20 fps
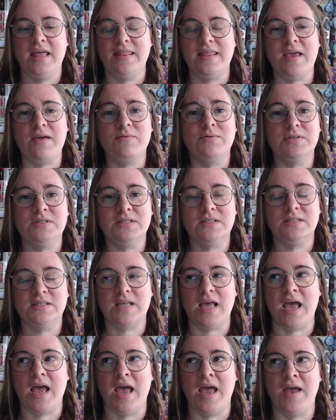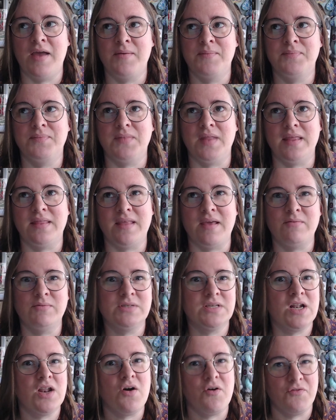there was um, there was
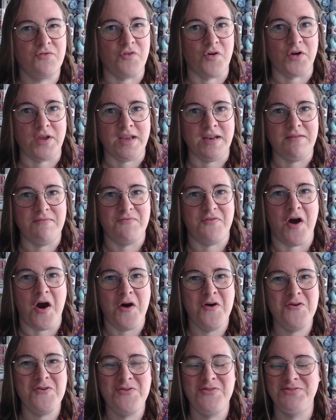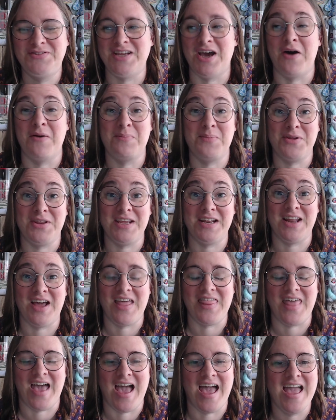a lot of frogging involved I'll put it
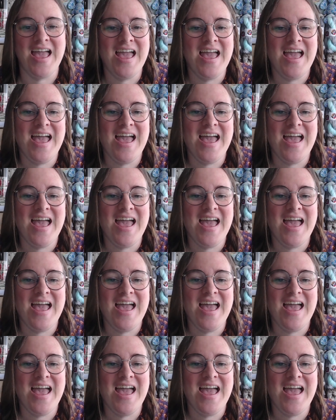like that